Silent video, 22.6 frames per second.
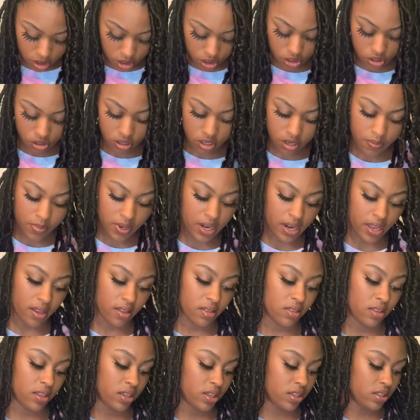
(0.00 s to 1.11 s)
trimming out
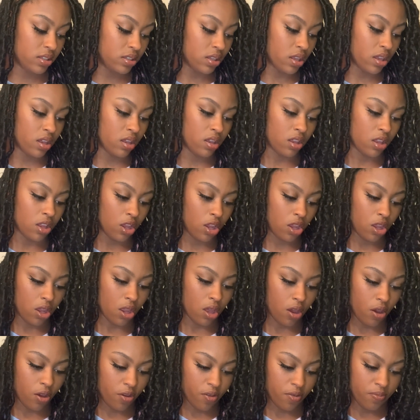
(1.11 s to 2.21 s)
these
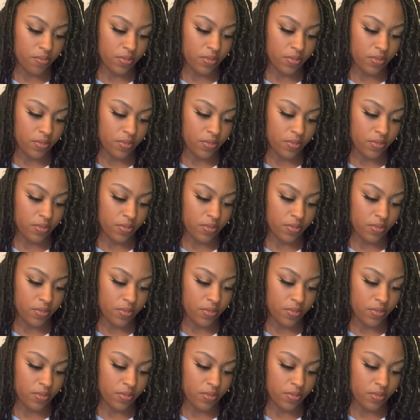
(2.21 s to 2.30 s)
long